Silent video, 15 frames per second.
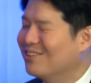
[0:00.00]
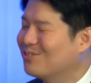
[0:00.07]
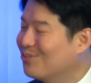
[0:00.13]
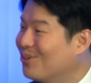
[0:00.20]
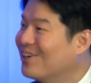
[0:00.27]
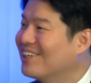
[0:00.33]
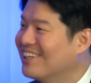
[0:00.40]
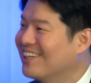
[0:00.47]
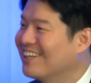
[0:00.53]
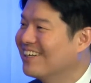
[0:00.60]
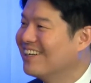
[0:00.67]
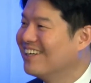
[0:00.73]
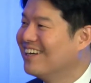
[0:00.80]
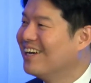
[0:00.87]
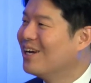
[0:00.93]
20,
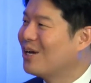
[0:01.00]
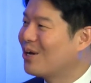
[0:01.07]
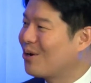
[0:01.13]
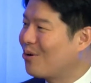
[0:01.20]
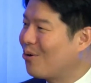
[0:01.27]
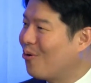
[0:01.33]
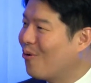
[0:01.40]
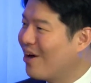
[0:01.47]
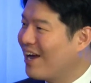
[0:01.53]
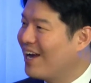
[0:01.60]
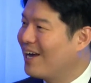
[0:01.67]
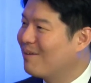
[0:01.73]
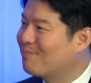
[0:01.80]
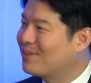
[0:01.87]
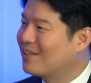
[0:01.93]

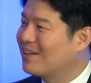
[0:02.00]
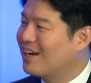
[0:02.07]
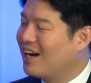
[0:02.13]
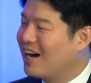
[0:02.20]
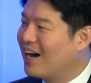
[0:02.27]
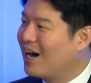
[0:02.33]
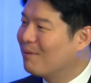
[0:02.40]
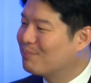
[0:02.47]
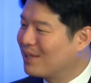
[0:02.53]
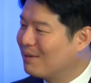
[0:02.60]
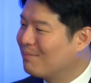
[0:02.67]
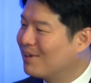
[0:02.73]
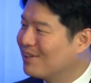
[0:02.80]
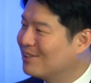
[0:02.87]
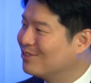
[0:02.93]
co-apt,
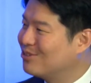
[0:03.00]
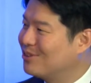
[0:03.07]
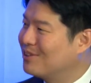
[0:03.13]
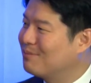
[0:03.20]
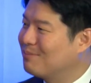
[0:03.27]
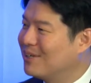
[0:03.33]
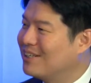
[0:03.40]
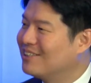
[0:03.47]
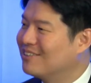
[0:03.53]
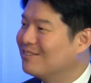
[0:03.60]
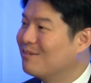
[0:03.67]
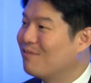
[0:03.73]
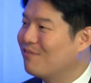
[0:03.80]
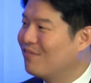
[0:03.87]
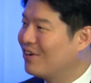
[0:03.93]
optimally treated
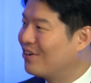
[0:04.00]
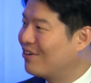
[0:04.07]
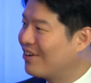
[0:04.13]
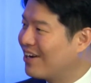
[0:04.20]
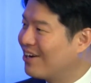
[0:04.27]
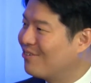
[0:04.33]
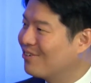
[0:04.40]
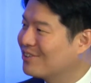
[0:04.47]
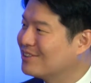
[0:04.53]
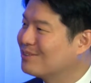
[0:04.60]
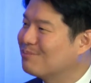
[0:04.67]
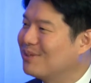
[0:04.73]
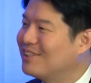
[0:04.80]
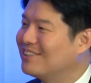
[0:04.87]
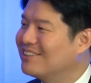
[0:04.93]
patient, very high risk
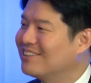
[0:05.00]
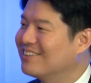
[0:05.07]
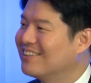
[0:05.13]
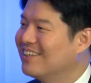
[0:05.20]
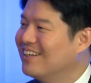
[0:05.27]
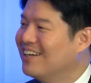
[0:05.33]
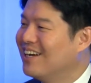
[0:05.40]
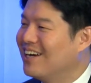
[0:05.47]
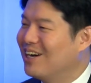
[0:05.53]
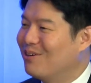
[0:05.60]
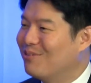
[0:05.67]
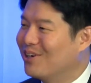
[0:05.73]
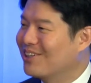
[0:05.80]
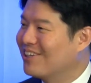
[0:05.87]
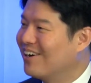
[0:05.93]
patient. And
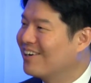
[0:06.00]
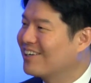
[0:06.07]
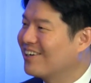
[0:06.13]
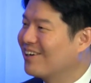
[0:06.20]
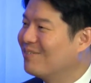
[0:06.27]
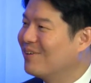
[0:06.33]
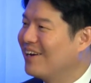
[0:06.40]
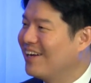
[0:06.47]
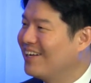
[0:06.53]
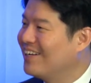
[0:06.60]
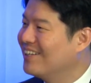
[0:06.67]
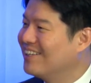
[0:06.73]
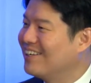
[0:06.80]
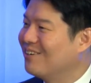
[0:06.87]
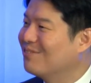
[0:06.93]
we're talking about
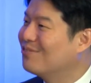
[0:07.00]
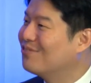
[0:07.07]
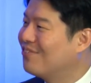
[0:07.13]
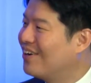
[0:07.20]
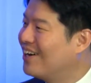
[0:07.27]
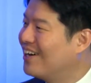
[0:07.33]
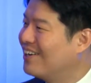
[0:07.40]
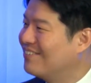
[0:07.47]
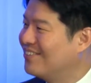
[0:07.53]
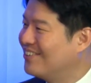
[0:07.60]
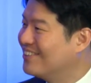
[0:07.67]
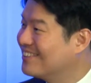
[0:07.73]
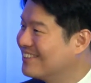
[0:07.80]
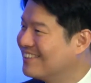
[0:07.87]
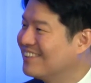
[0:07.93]
NNT of 5 or
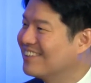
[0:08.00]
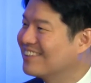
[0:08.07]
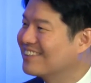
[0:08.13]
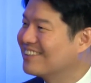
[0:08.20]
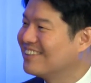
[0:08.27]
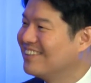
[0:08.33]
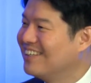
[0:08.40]
6.